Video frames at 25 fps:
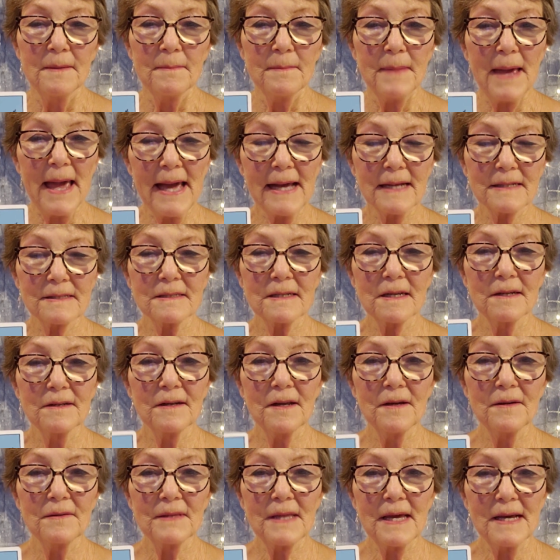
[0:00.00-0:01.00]
past. I
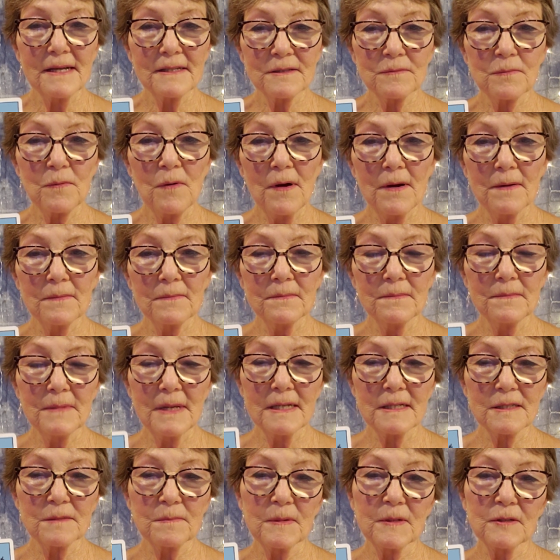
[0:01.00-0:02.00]
know that's what
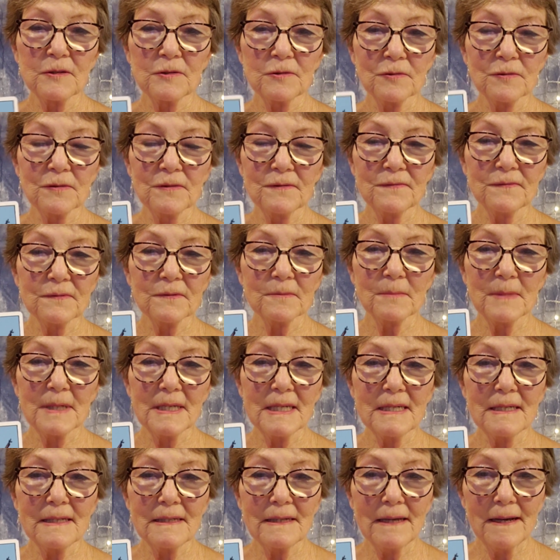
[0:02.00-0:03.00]
has been true for
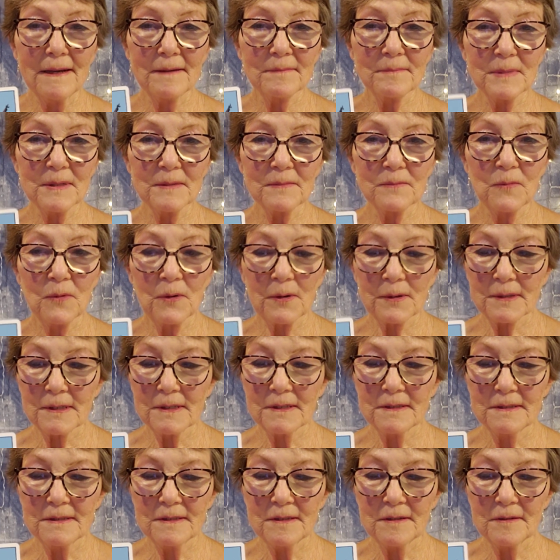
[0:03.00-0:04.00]
me. I've been
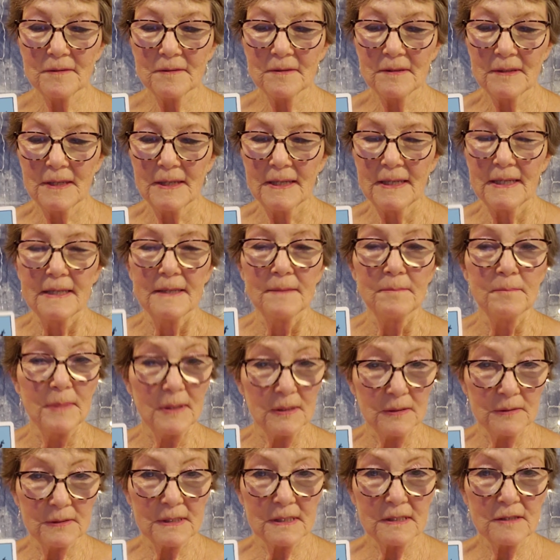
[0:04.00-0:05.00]
working to
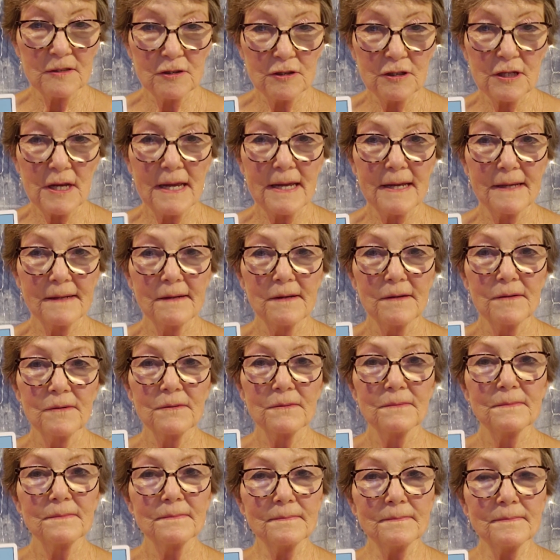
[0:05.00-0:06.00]
build this
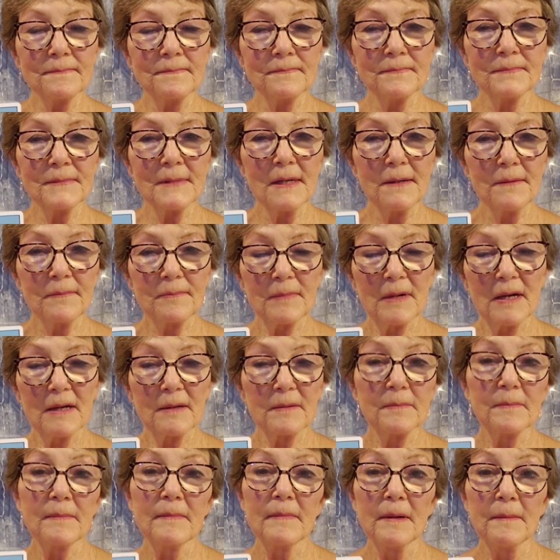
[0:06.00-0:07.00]
channel,
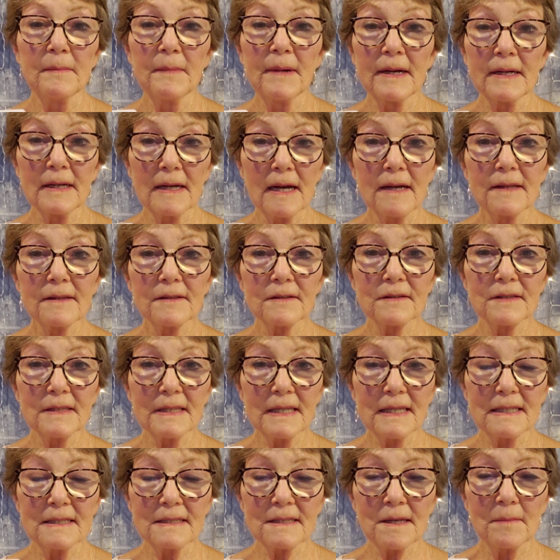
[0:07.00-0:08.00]
among other
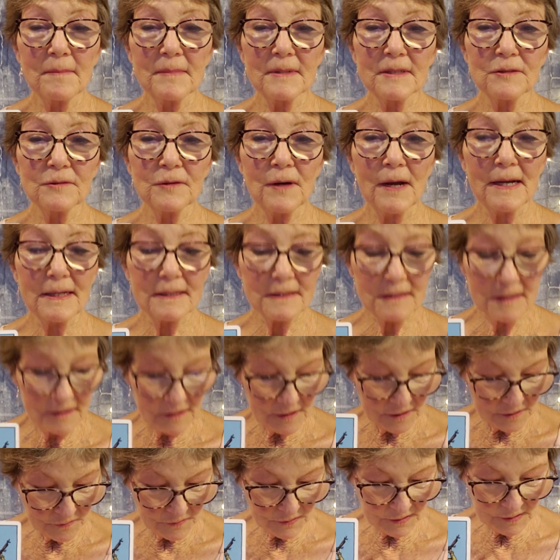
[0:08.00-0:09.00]
things I've been trying to
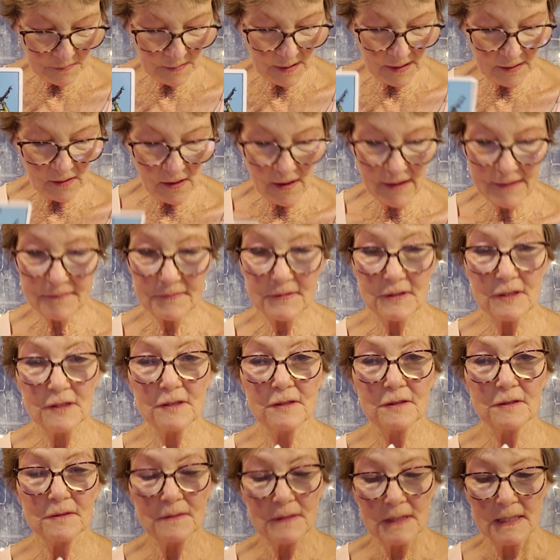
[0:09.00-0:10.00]
do with my life
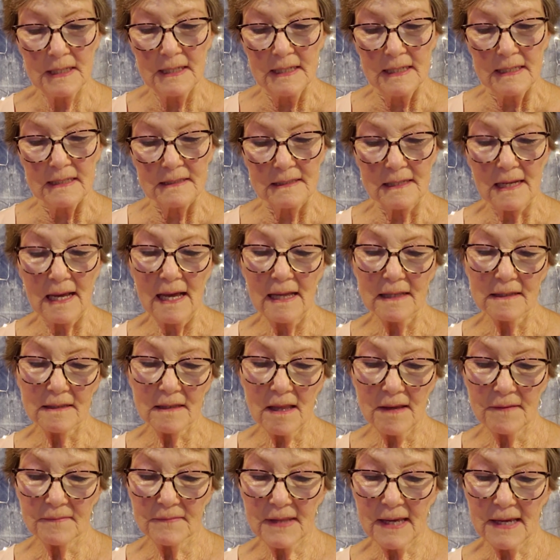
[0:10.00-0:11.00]
too. So I
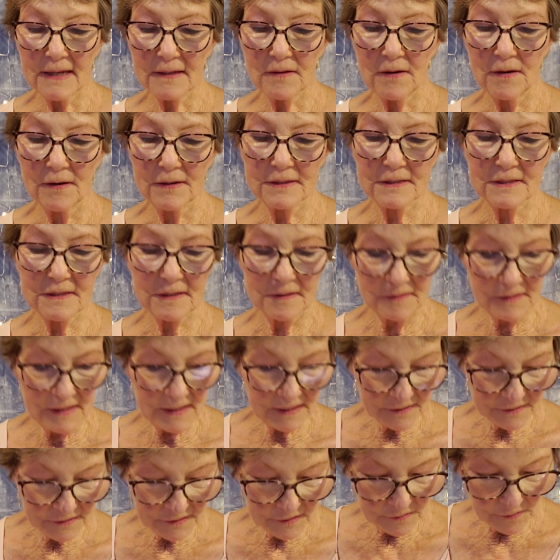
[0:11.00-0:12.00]
love that card. So
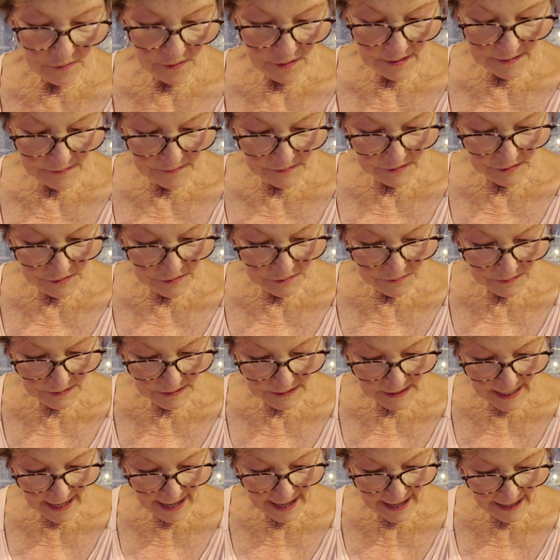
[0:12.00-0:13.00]
there you are, we're
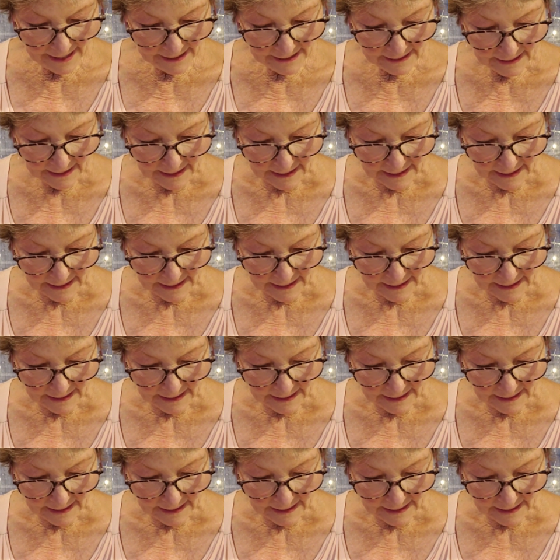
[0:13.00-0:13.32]
doing that.